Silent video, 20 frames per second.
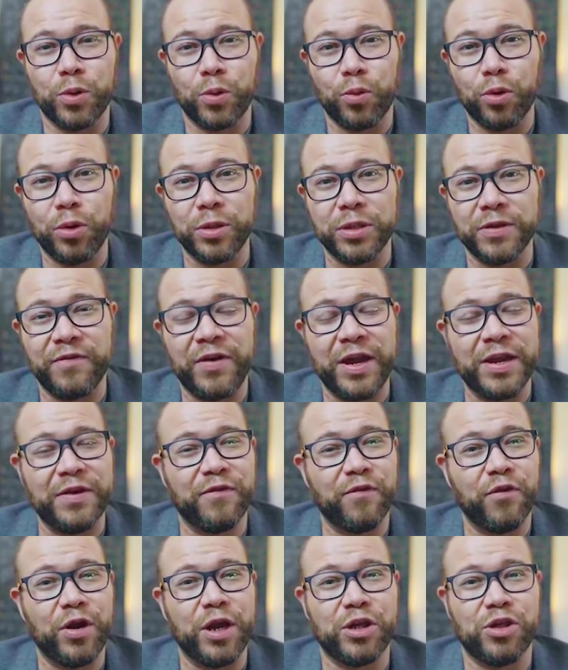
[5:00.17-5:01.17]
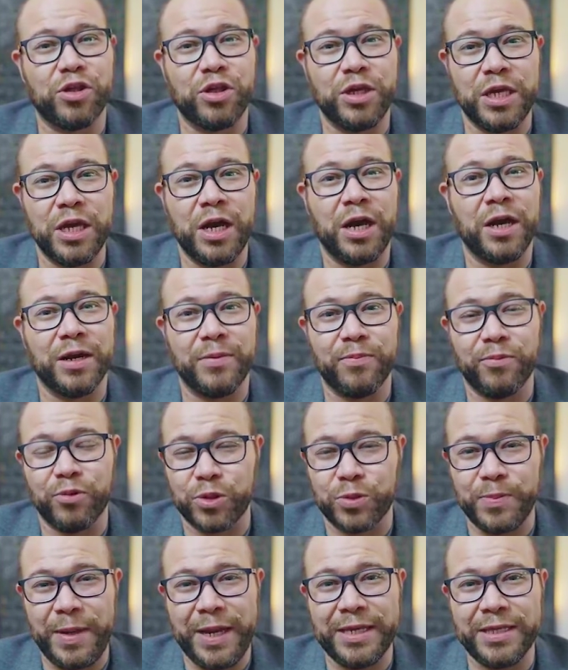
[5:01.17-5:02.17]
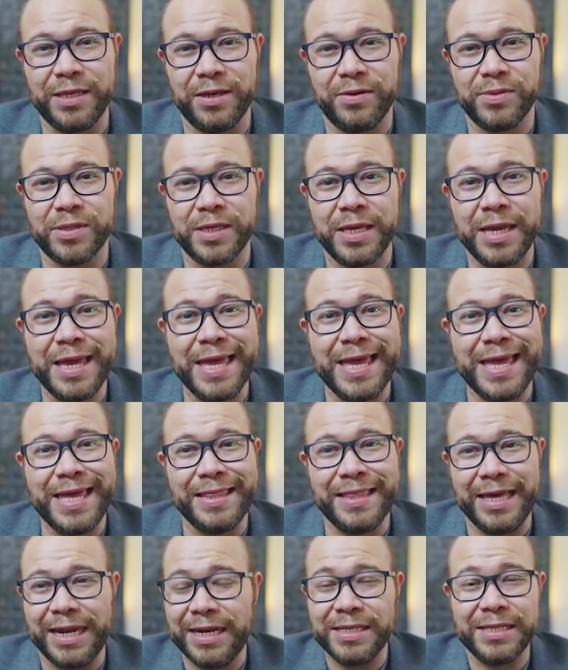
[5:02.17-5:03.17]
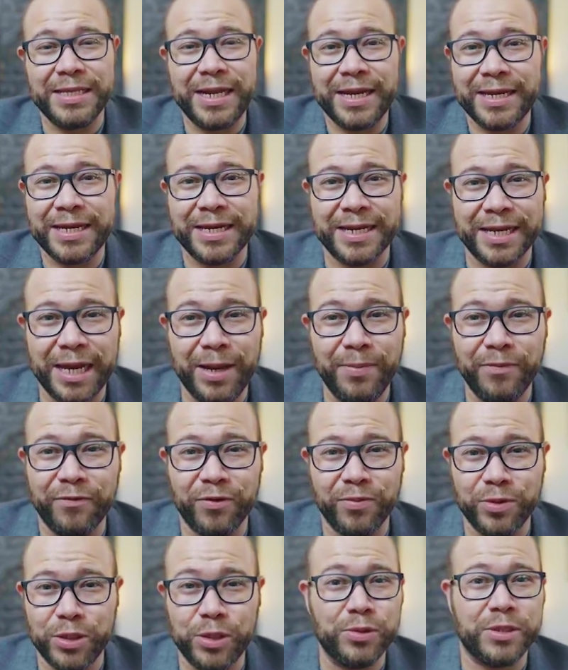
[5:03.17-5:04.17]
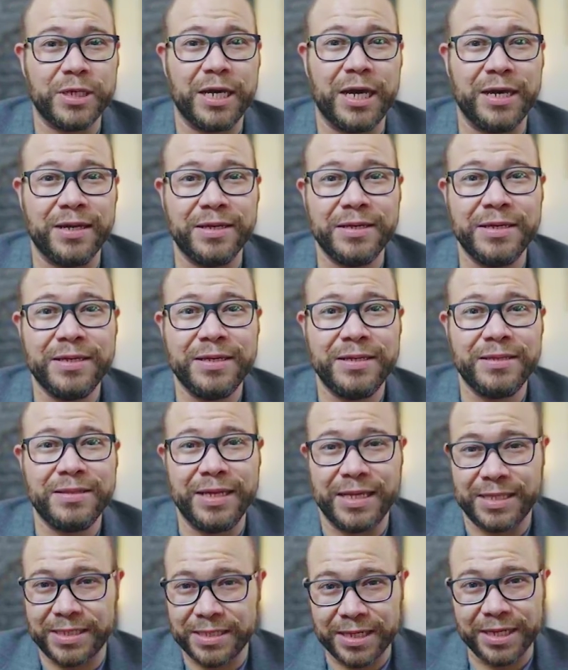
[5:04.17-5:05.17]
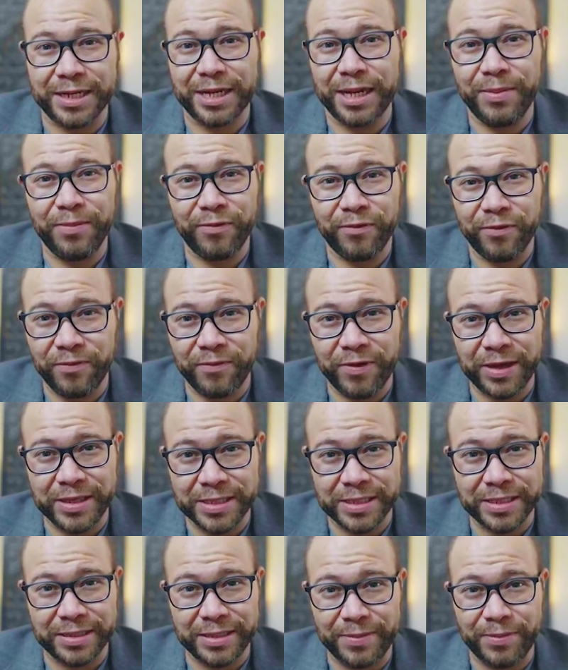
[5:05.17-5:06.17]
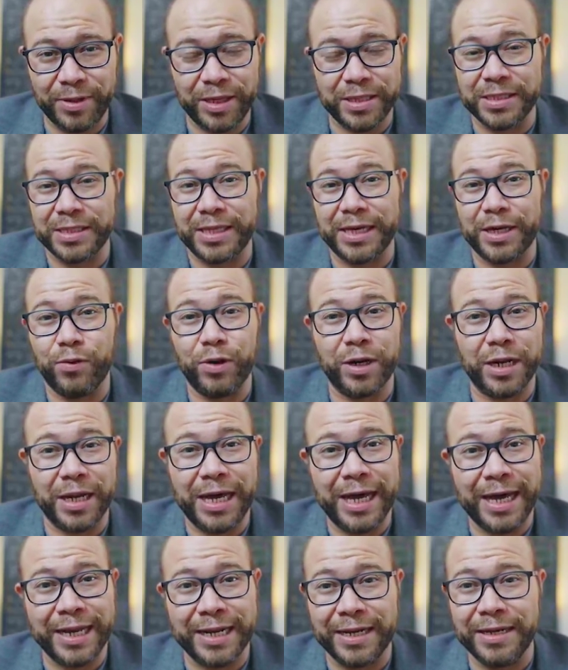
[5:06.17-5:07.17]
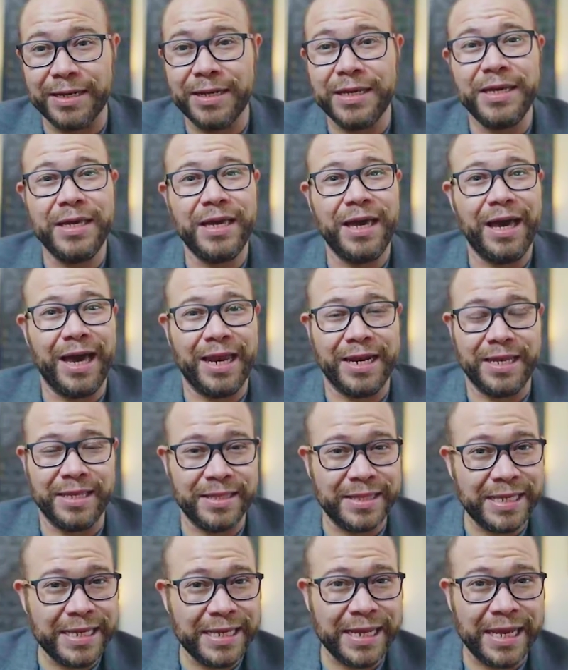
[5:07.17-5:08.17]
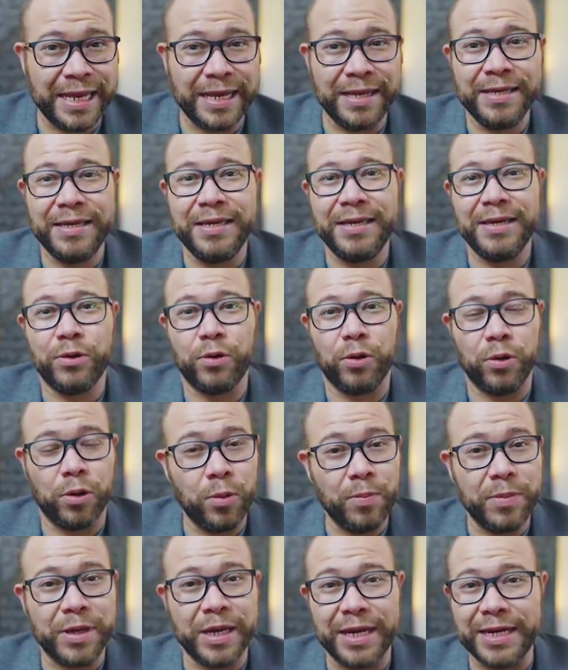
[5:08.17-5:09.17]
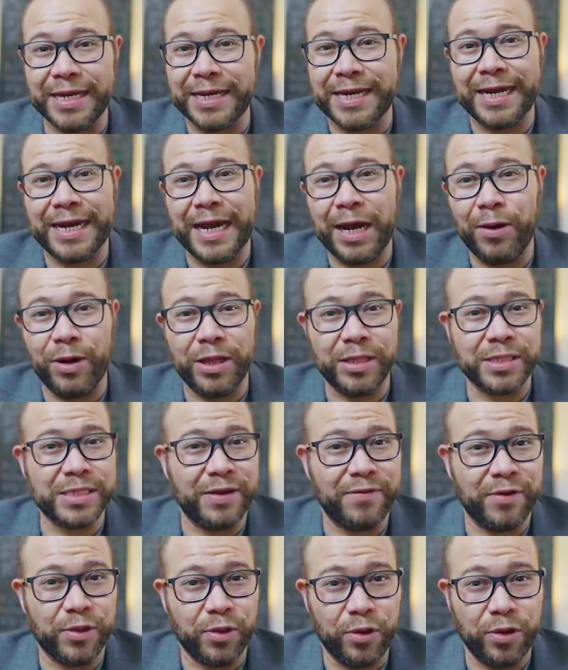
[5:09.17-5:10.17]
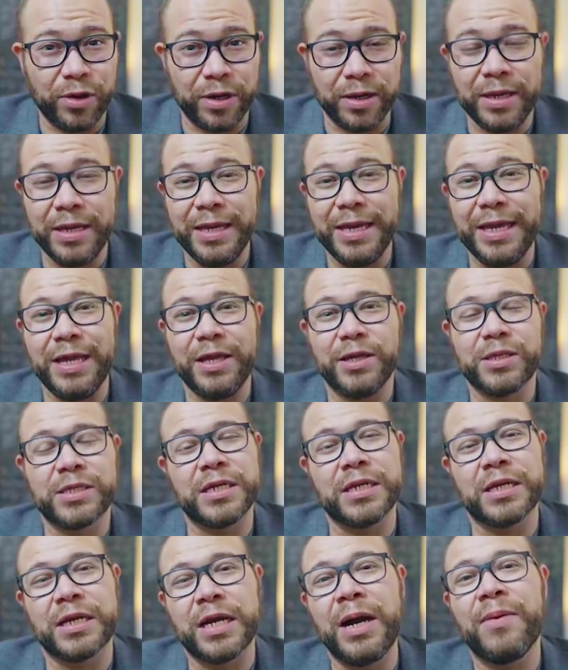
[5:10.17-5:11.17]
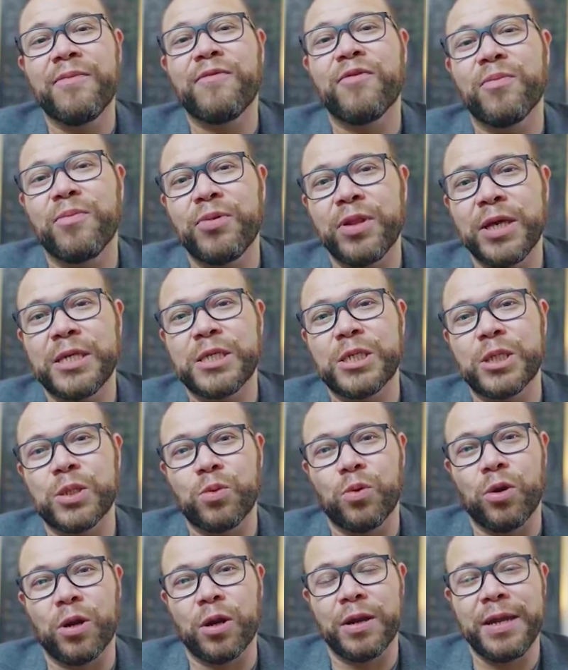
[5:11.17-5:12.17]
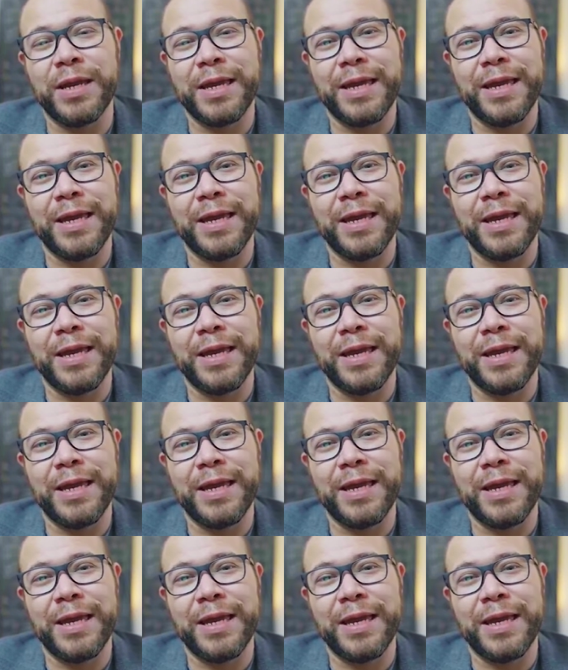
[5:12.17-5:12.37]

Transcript: the world to find fresh, young perspectives. That is not going to come from Utah. That's going to come from basically places like Guadalajara, Argentina, Colombia, Nicaragua, El Salvador. It's going to come from places where